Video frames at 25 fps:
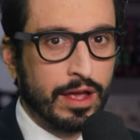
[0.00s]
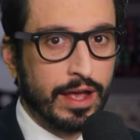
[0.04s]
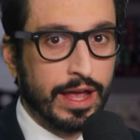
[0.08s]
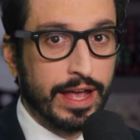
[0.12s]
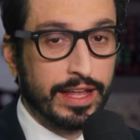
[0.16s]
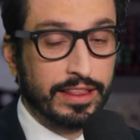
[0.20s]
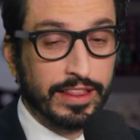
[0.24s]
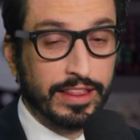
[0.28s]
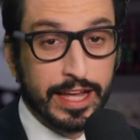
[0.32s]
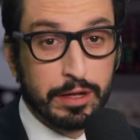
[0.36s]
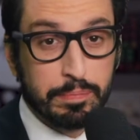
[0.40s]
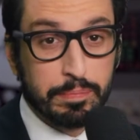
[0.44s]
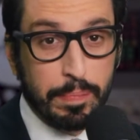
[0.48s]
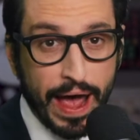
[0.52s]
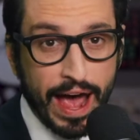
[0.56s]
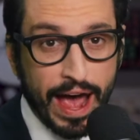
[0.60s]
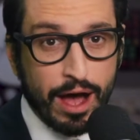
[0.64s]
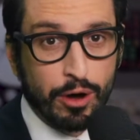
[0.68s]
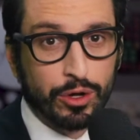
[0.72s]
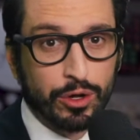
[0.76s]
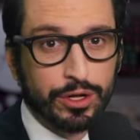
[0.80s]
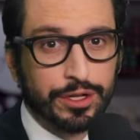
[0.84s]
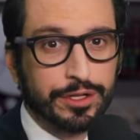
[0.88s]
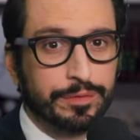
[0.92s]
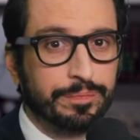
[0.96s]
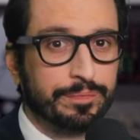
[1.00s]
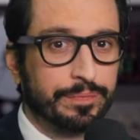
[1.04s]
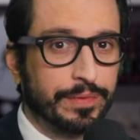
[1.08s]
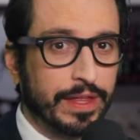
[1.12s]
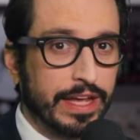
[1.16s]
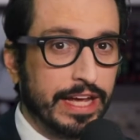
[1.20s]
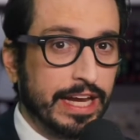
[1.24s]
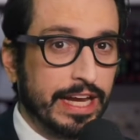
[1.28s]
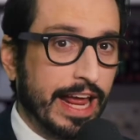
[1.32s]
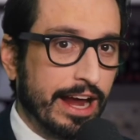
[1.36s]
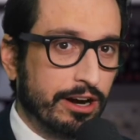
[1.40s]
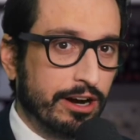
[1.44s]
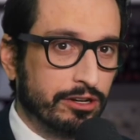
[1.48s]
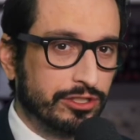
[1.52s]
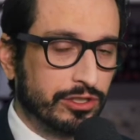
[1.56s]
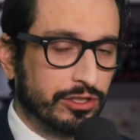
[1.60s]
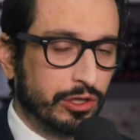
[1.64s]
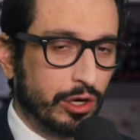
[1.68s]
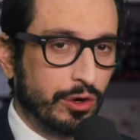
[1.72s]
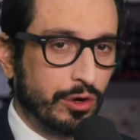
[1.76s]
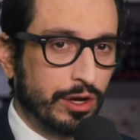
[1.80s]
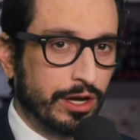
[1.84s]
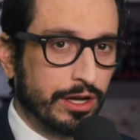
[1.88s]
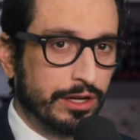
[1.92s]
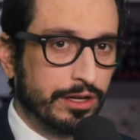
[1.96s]
and Lake Powell in
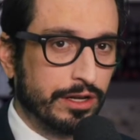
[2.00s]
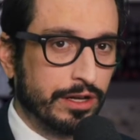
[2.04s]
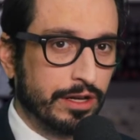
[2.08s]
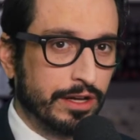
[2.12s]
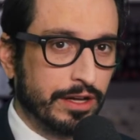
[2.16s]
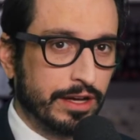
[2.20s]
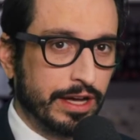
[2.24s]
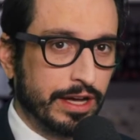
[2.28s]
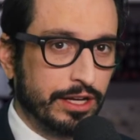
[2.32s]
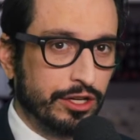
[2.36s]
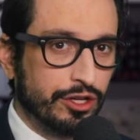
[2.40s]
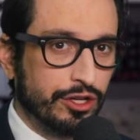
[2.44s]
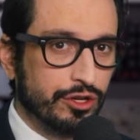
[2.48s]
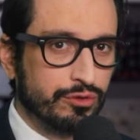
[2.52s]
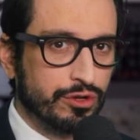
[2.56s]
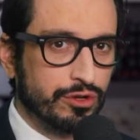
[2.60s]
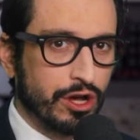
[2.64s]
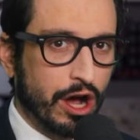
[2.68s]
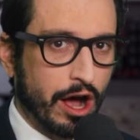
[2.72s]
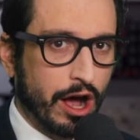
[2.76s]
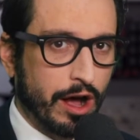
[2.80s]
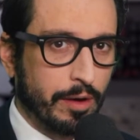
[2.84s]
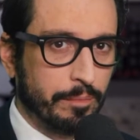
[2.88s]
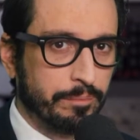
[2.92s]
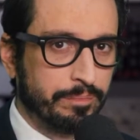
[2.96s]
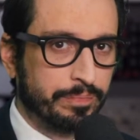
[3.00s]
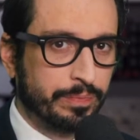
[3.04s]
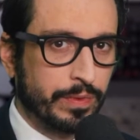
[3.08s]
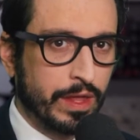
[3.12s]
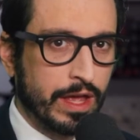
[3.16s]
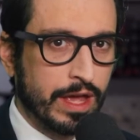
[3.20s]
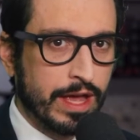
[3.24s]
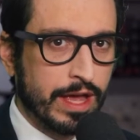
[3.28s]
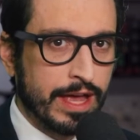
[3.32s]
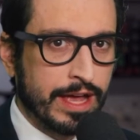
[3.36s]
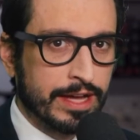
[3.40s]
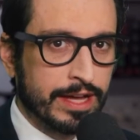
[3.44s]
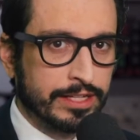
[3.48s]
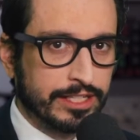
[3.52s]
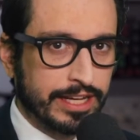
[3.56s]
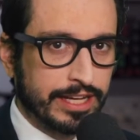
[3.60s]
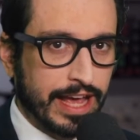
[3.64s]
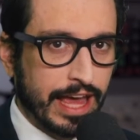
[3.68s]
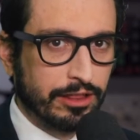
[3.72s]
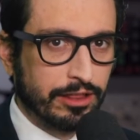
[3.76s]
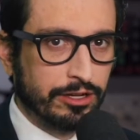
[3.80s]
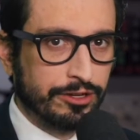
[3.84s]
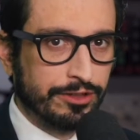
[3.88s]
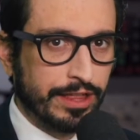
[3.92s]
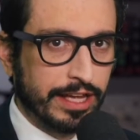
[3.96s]
Arizona and Utah.
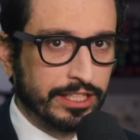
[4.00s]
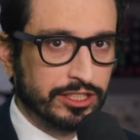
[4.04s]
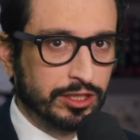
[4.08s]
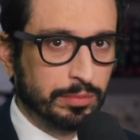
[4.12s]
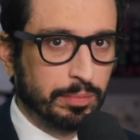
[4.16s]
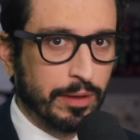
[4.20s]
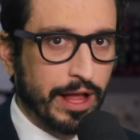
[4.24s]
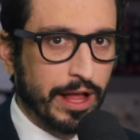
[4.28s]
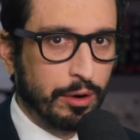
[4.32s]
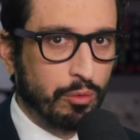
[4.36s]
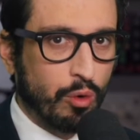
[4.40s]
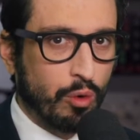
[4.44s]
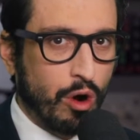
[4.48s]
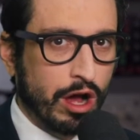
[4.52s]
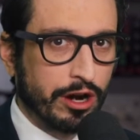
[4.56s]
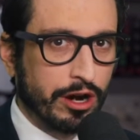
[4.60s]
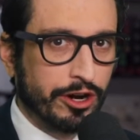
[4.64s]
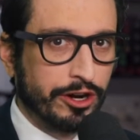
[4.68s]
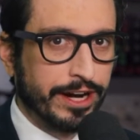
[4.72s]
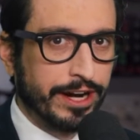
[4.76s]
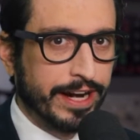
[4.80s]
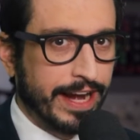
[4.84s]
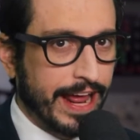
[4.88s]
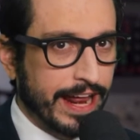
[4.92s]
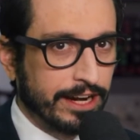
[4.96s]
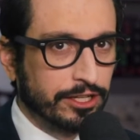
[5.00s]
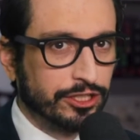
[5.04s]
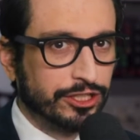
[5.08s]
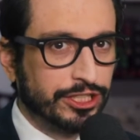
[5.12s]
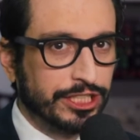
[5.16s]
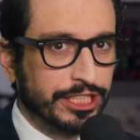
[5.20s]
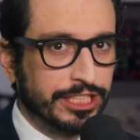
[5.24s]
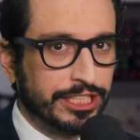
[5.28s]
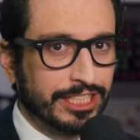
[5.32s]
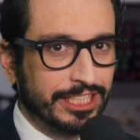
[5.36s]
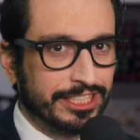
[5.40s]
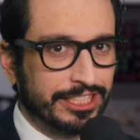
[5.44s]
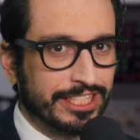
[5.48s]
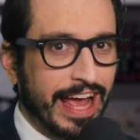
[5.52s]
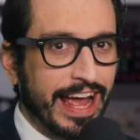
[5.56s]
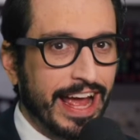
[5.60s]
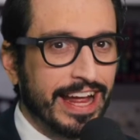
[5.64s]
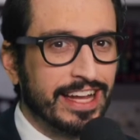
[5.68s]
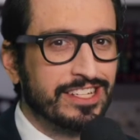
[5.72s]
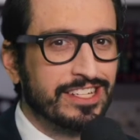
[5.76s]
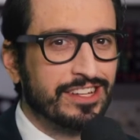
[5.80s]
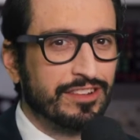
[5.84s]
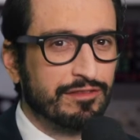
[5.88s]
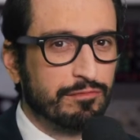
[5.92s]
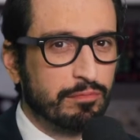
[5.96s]
Together, they supply water and energy to
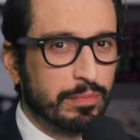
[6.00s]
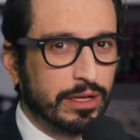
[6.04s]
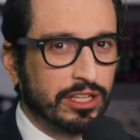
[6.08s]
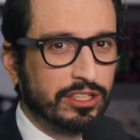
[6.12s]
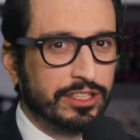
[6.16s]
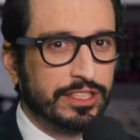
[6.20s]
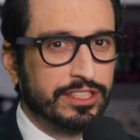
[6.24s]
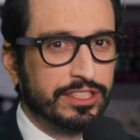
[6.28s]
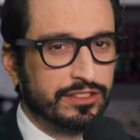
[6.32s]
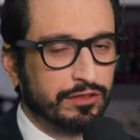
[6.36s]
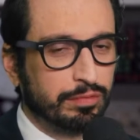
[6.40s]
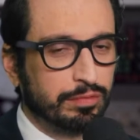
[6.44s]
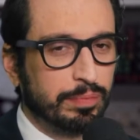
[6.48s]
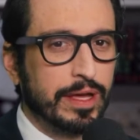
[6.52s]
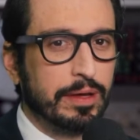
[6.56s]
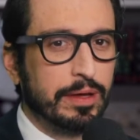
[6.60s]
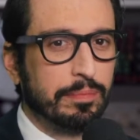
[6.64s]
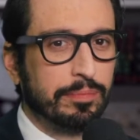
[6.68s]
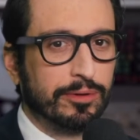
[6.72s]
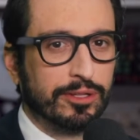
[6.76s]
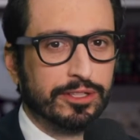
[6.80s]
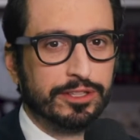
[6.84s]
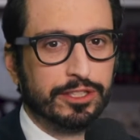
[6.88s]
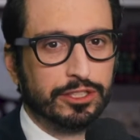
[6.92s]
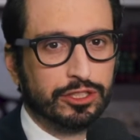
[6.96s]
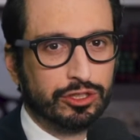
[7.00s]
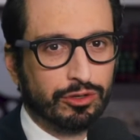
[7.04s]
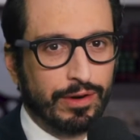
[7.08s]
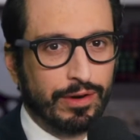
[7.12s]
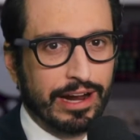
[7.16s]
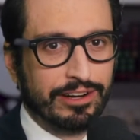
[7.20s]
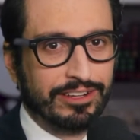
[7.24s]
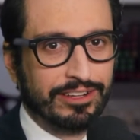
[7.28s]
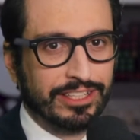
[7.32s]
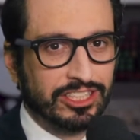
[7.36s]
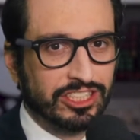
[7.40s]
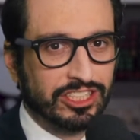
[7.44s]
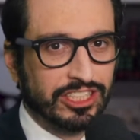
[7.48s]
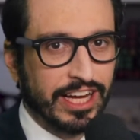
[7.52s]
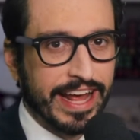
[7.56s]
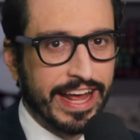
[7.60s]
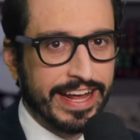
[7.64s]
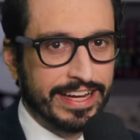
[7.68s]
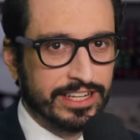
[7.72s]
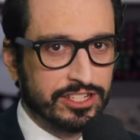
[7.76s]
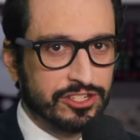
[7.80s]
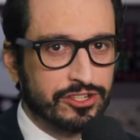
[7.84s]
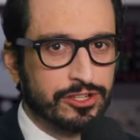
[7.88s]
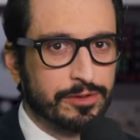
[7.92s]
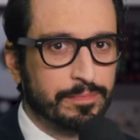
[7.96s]
tens of millions of people in the surrounding
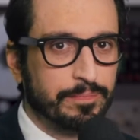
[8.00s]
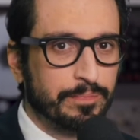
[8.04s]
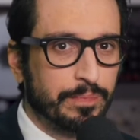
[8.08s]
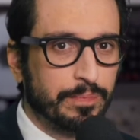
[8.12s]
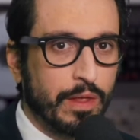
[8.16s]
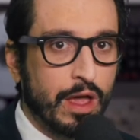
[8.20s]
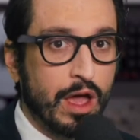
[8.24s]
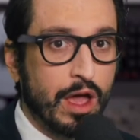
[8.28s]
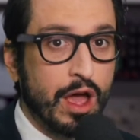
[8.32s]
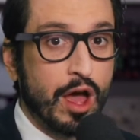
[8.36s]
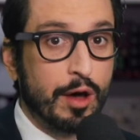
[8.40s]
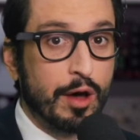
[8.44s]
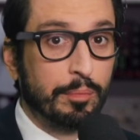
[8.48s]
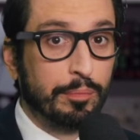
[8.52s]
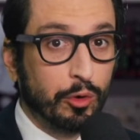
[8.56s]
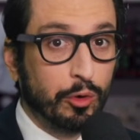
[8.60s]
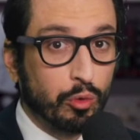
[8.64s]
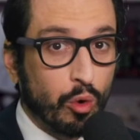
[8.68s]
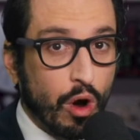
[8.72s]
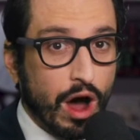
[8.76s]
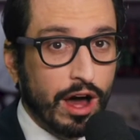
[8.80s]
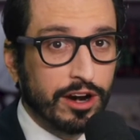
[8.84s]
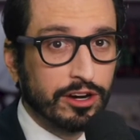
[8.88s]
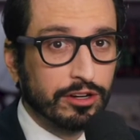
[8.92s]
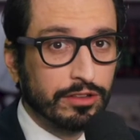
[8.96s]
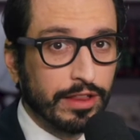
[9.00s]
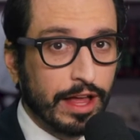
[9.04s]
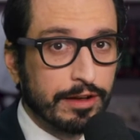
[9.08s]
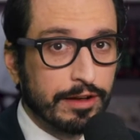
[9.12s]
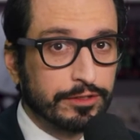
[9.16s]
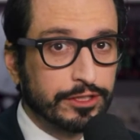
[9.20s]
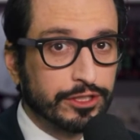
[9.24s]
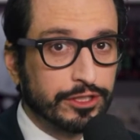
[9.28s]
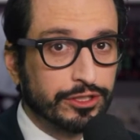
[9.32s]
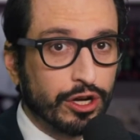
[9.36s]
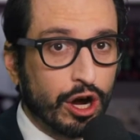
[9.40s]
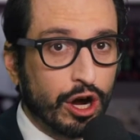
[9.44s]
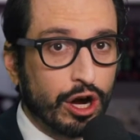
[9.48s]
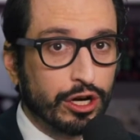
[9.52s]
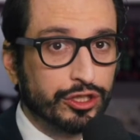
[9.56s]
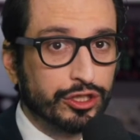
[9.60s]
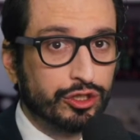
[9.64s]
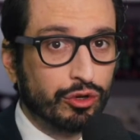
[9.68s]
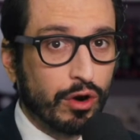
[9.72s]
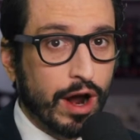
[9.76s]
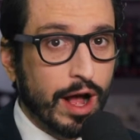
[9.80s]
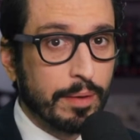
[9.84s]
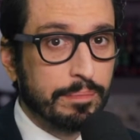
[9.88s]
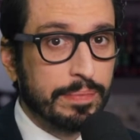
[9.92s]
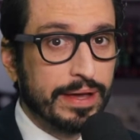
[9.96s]
states. But water levels are
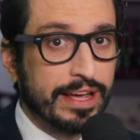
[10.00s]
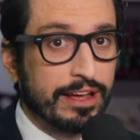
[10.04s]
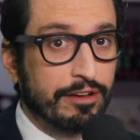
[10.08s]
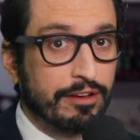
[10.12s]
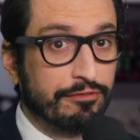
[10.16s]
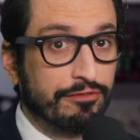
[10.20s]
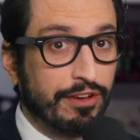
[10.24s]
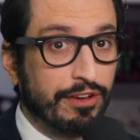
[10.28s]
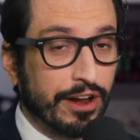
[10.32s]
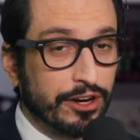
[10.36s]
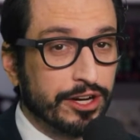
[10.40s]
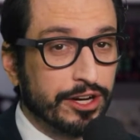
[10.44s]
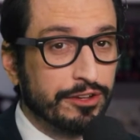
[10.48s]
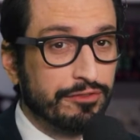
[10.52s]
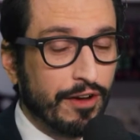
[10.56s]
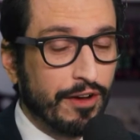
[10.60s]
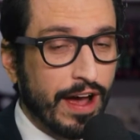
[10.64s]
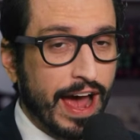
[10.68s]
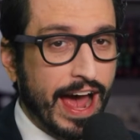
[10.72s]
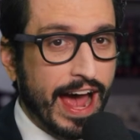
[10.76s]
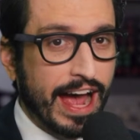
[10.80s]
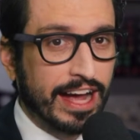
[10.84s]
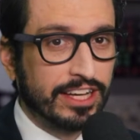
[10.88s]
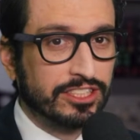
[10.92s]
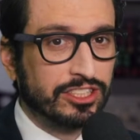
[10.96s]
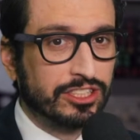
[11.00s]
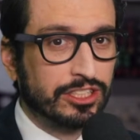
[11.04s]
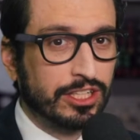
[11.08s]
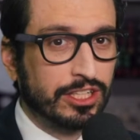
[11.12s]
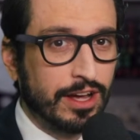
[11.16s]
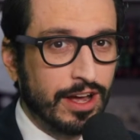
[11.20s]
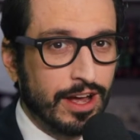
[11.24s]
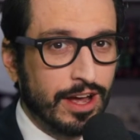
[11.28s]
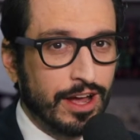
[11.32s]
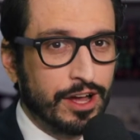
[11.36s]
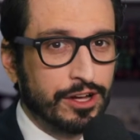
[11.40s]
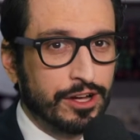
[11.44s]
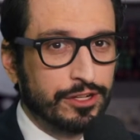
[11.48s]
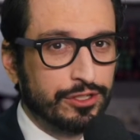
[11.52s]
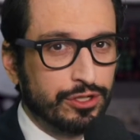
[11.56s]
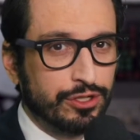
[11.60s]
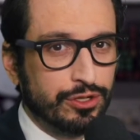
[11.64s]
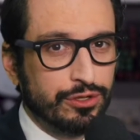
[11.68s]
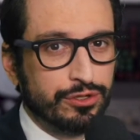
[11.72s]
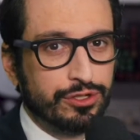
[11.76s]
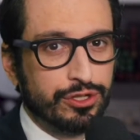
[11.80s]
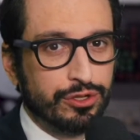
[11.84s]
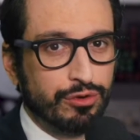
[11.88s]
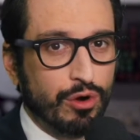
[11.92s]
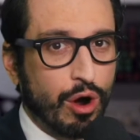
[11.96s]
dropping very fast
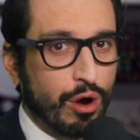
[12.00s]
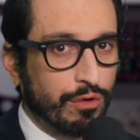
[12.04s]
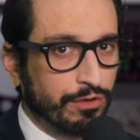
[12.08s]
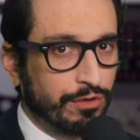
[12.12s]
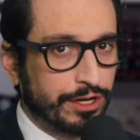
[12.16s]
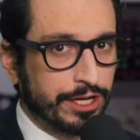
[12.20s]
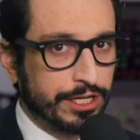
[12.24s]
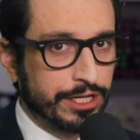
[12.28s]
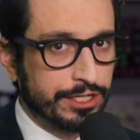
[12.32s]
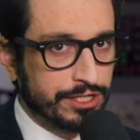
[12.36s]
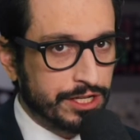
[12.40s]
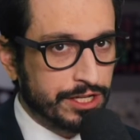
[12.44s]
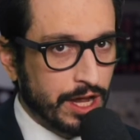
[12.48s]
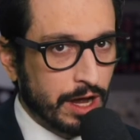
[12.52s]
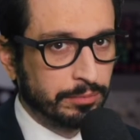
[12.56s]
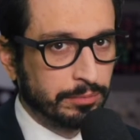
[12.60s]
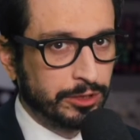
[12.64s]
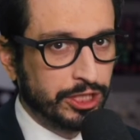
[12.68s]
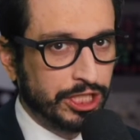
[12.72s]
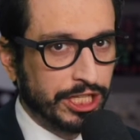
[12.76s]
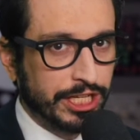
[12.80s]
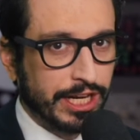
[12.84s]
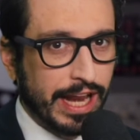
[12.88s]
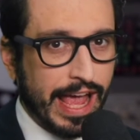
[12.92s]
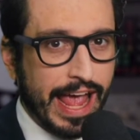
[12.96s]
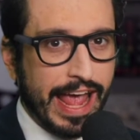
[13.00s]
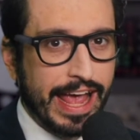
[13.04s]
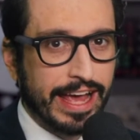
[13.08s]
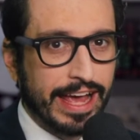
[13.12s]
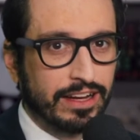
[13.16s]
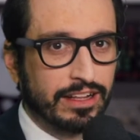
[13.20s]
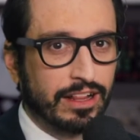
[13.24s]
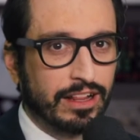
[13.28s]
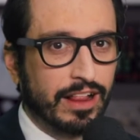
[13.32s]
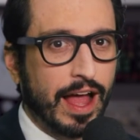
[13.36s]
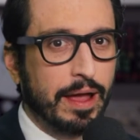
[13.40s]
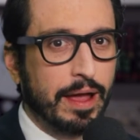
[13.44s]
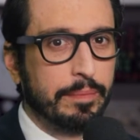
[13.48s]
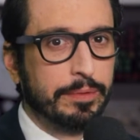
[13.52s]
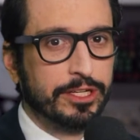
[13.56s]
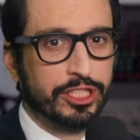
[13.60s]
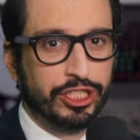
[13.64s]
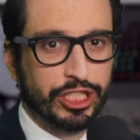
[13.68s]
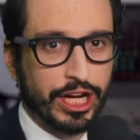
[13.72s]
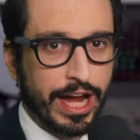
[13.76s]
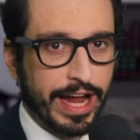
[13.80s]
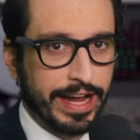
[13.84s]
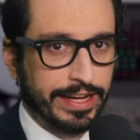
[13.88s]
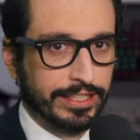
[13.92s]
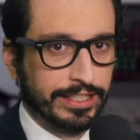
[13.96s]
due to overconsumption and climate
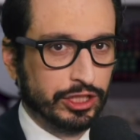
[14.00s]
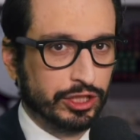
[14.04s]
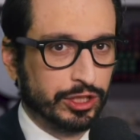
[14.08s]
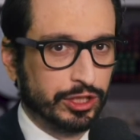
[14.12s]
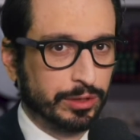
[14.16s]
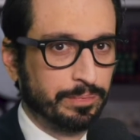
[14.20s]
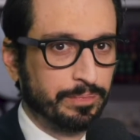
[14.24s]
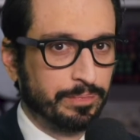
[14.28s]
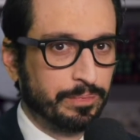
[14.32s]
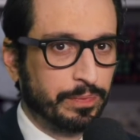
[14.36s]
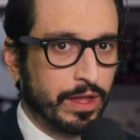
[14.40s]
change.